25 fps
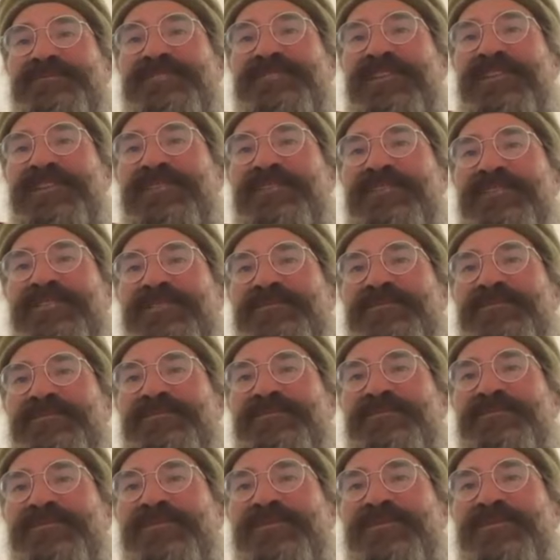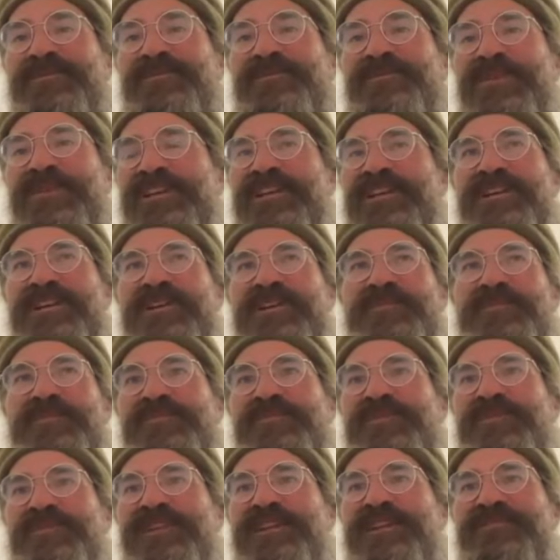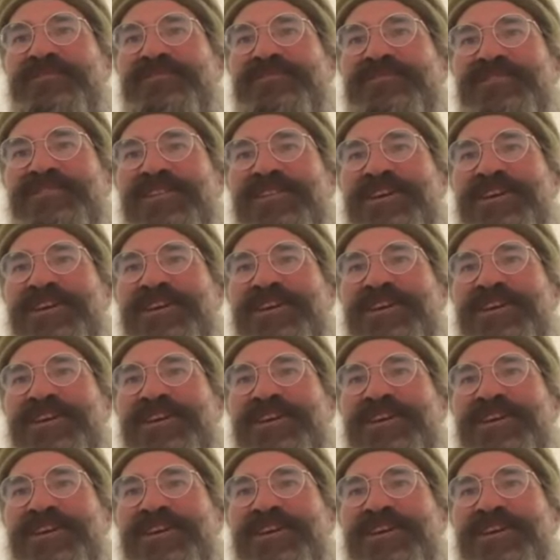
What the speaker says: here to sort of pick up whatever's